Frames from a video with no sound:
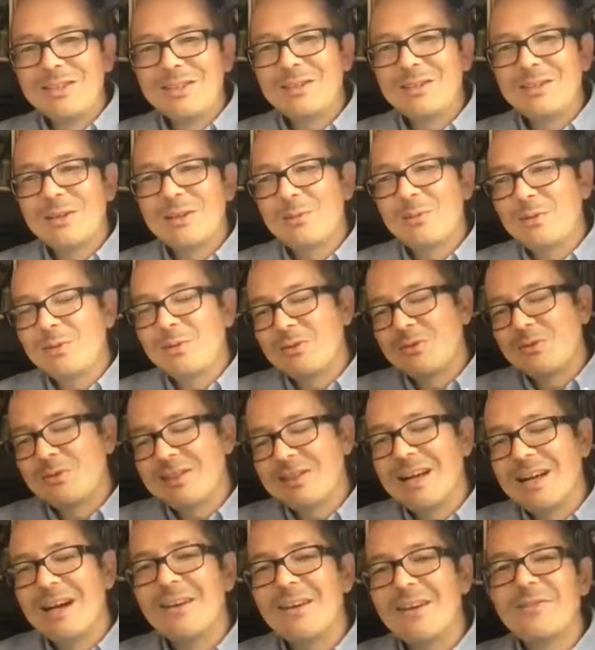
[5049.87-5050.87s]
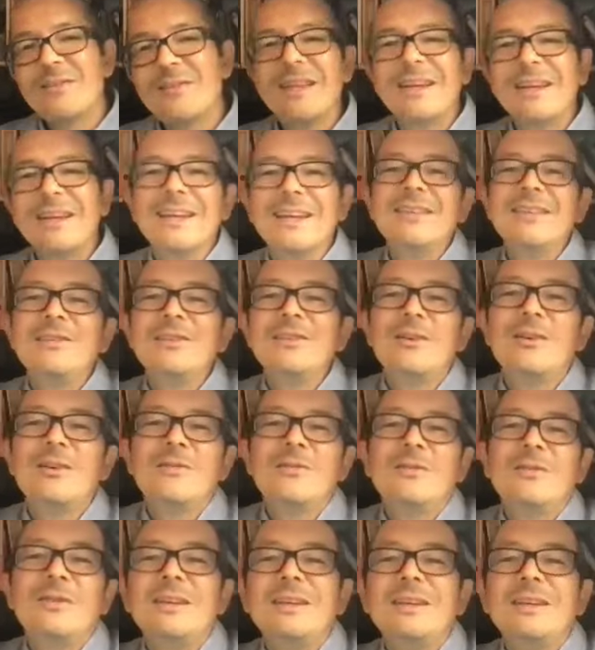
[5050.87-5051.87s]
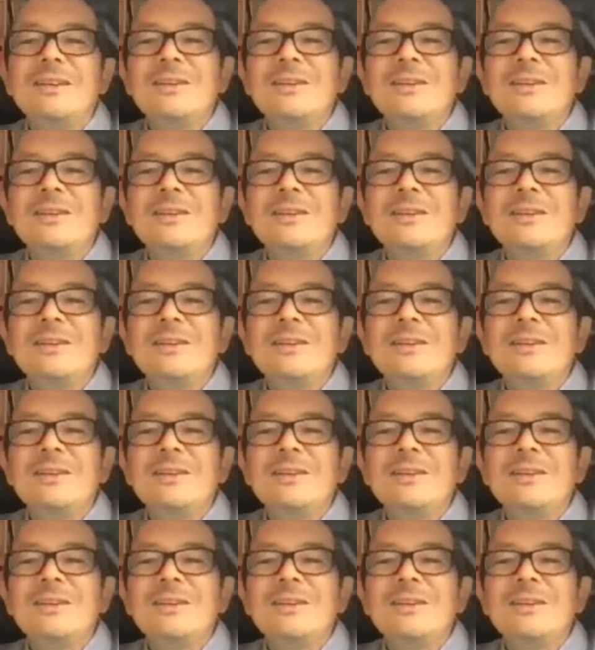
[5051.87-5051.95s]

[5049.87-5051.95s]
And so we were just laughing our heads off,